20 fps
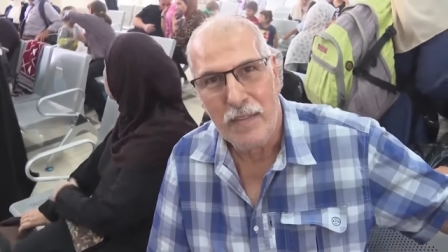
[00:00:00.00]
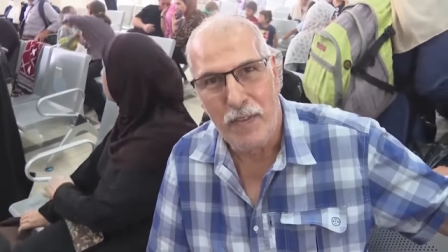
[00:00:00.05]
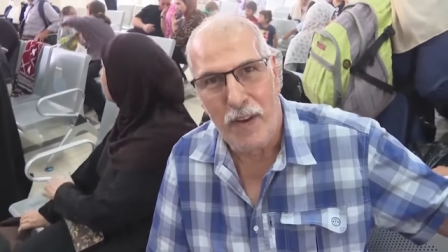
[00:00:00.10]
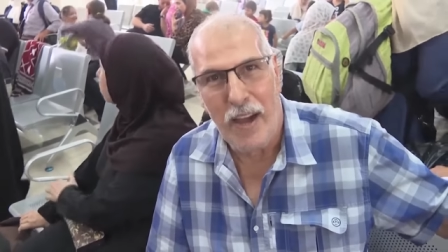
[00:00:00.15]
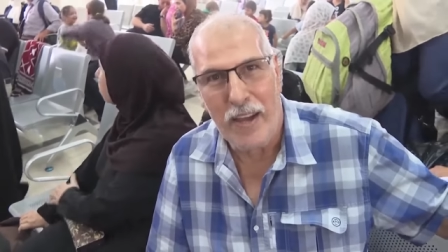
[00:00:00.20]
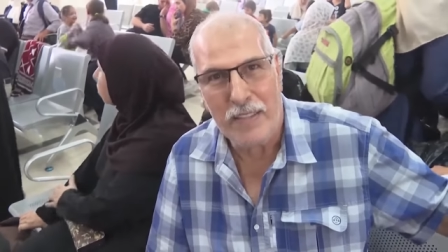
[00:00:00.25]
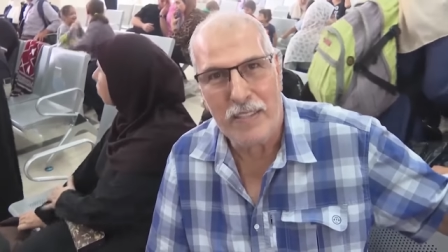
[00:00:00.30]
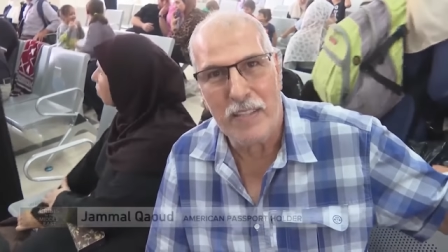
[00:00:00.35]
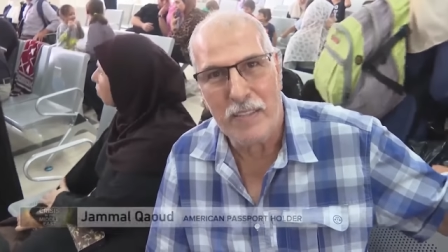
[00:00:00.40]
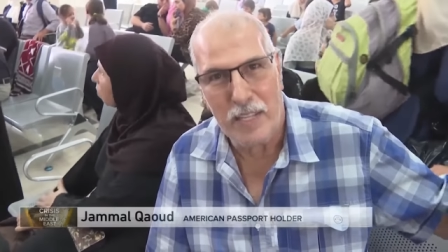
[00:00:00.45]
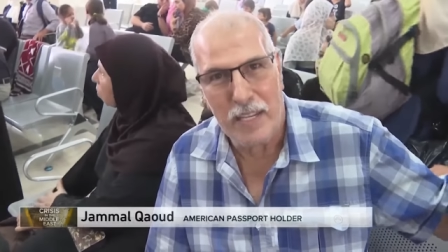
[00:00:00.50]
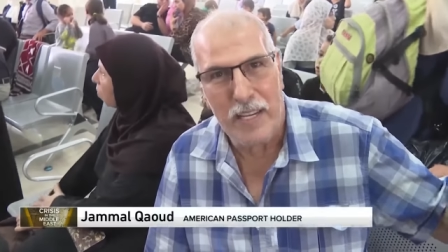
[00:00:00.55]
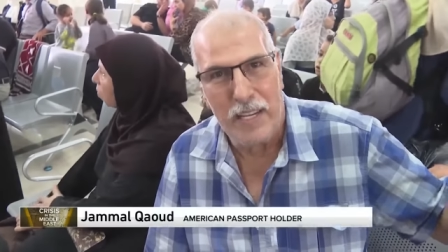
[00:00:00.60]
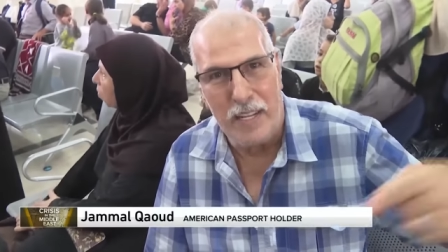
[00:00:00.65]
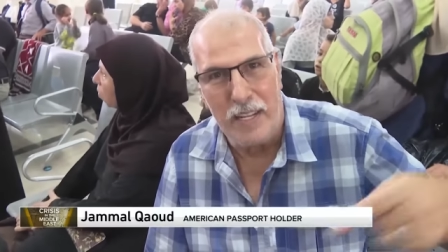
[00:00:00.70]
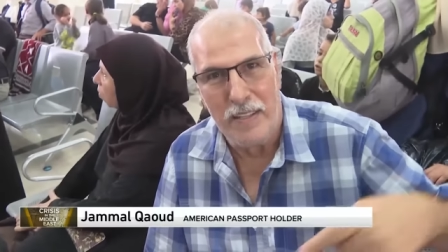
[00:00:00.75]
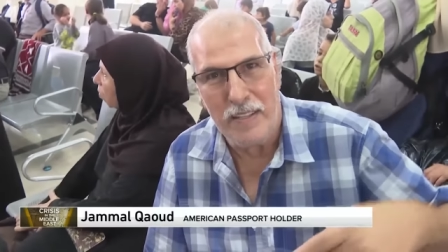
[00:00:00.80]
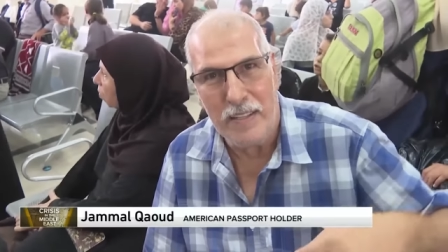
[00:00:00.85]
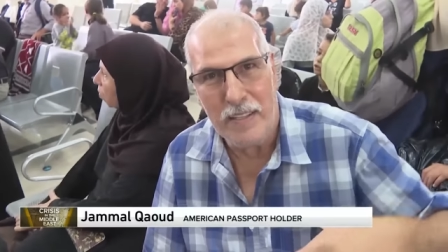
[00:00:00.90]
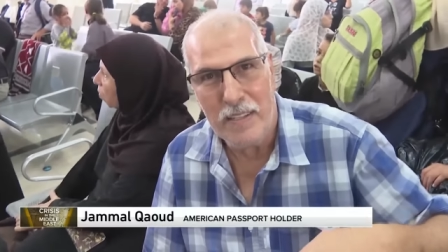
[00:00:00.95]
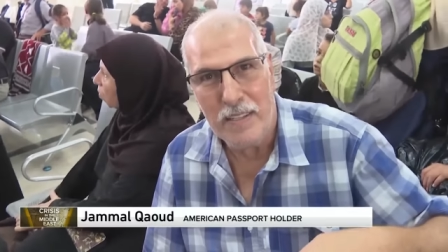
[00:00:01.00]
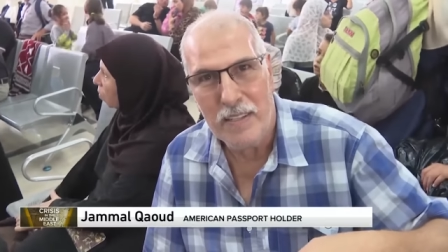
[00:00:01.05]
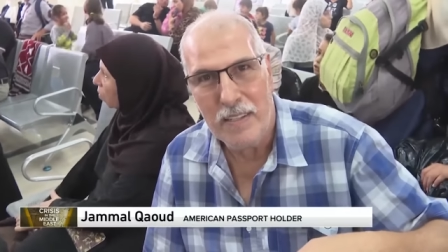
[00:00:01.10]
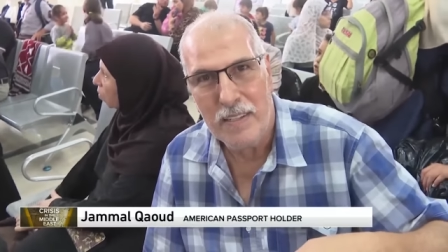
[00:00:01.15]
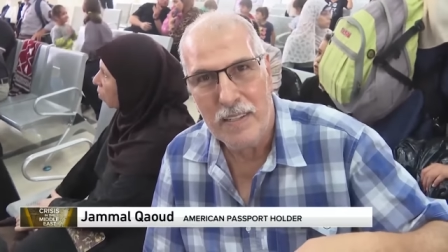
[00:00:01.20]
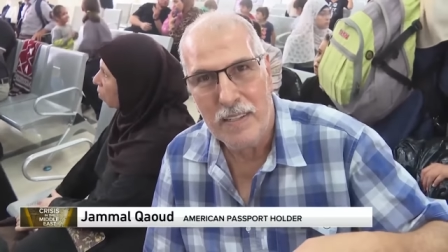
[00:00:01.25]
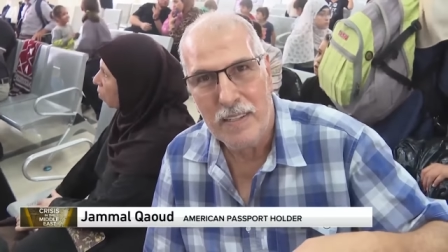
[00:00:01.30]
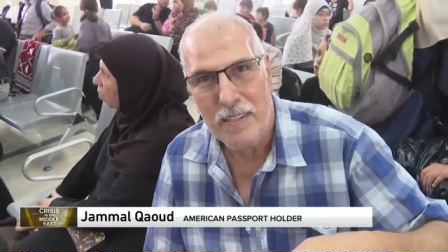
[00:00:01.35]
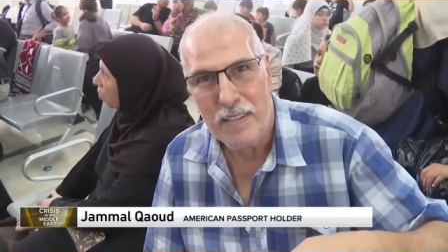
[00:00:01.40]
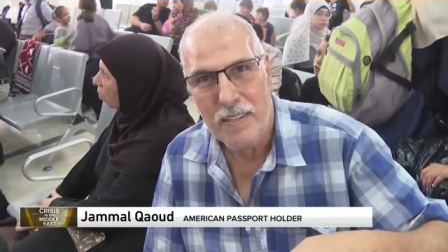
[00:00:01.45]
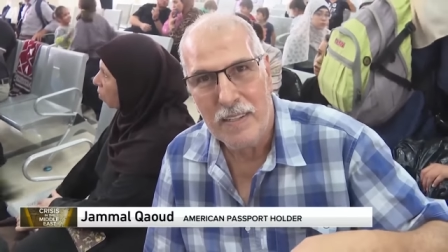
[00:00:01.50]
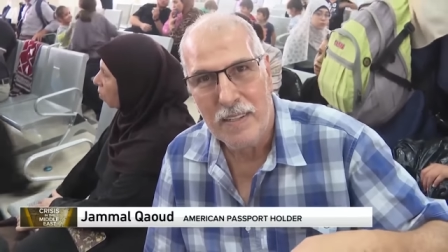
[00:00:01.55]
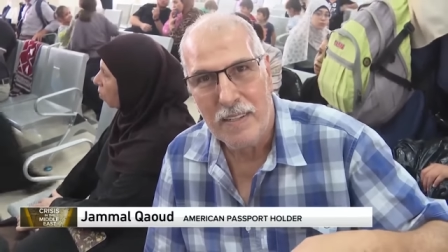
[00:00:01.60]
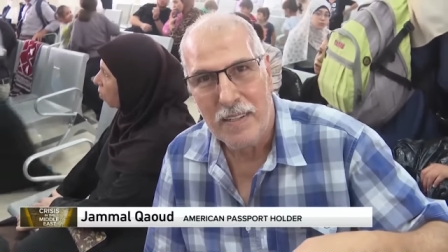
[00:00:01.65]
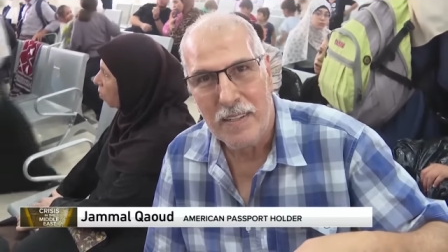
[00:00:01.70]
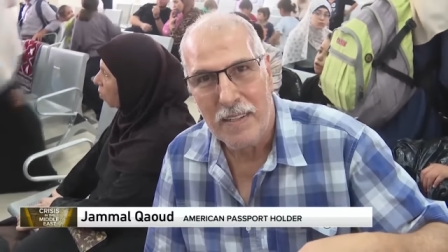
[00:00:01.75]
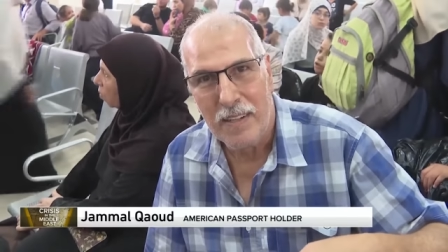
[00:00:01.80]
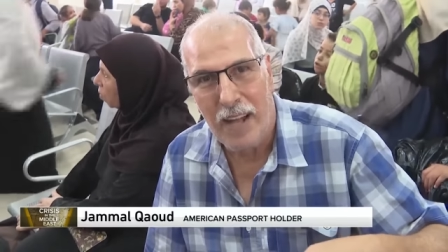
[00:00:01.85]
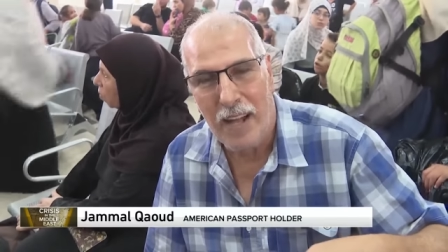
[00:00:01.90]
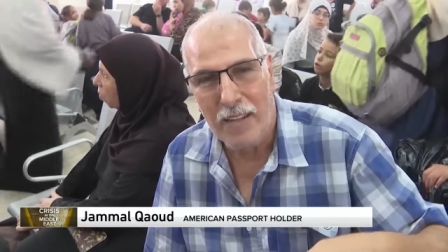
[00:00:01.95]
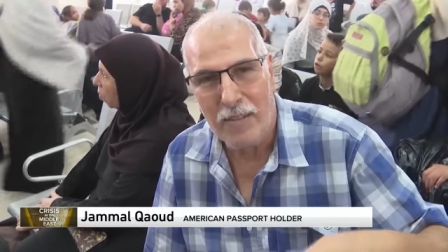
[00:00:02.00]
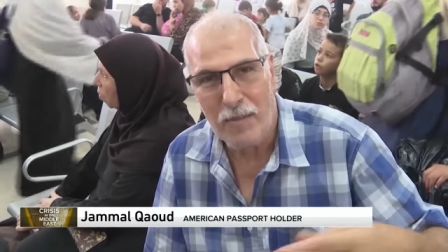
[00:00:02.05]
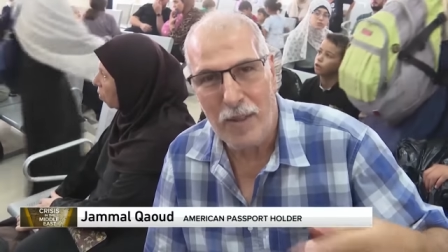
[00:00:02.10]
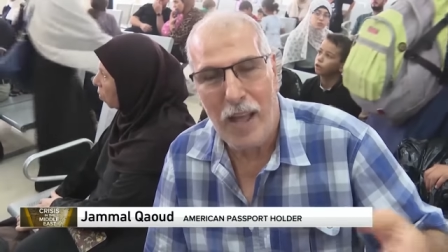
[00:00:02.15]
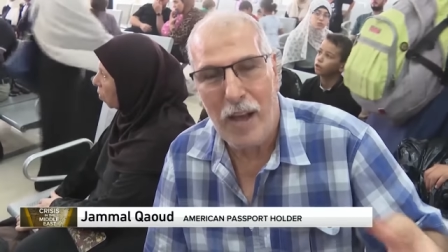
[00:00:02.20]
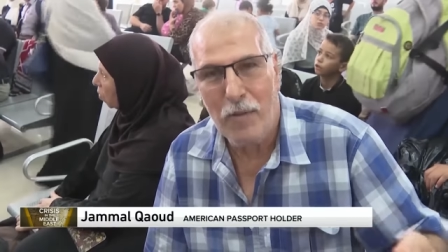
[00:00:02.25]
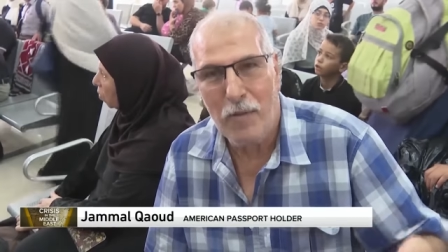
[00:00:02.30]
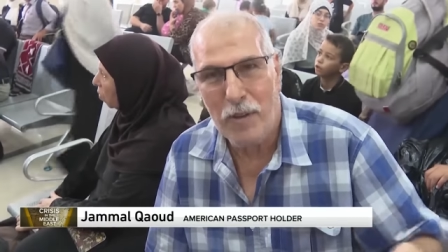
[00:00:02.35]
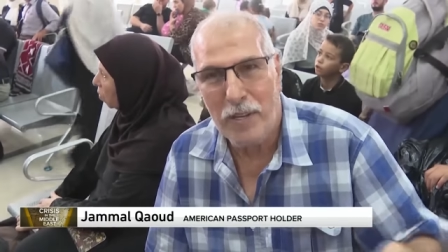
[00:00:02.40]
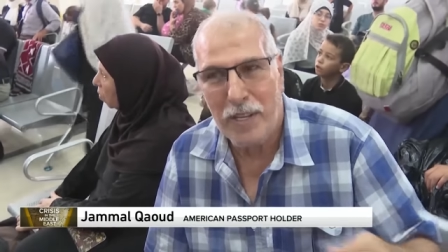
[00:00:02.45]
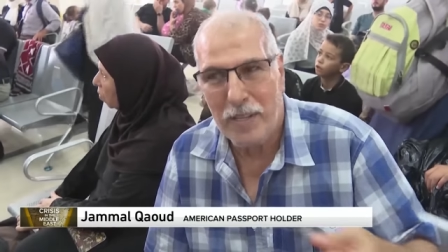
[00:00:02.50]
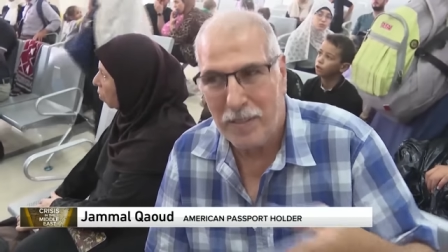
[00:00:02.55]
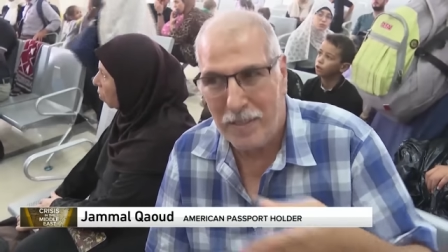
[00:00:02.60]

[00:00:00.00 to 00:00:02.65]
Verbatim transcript: fighting to get in. And now we